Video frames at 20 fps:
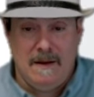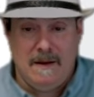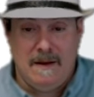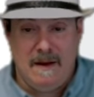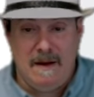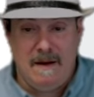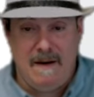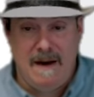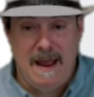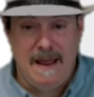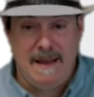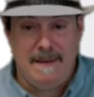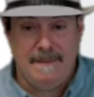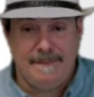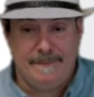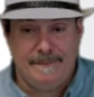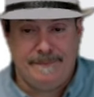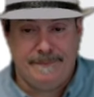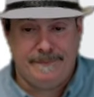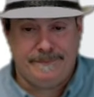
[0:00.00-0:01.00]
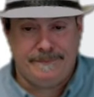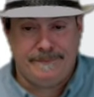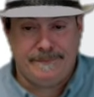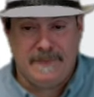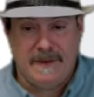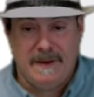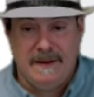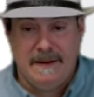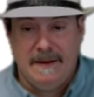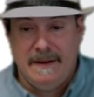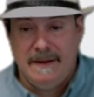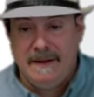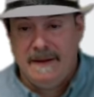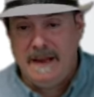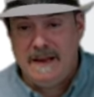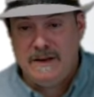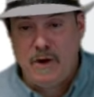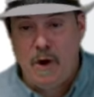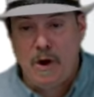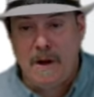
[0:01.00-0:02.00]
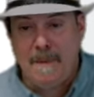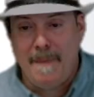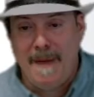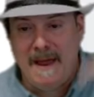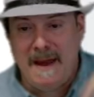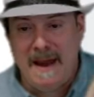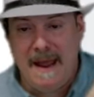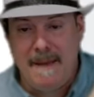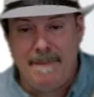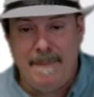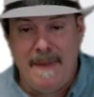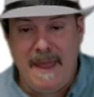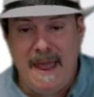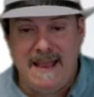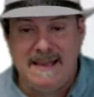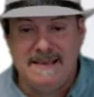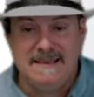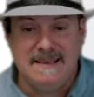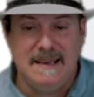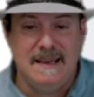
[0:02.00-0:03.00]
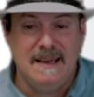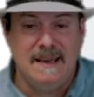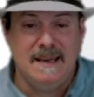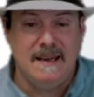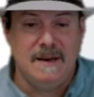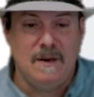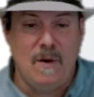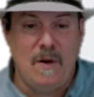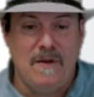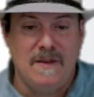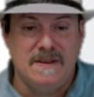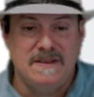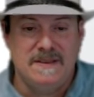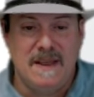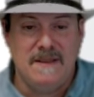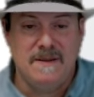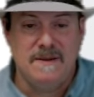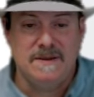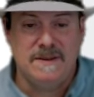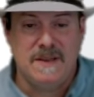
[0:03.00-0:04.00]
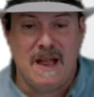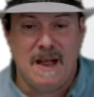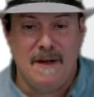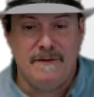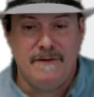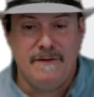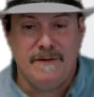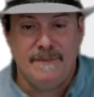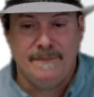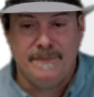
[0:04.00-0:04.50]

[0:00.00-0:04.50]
All right. They talk about M Pesa and all this other stuff.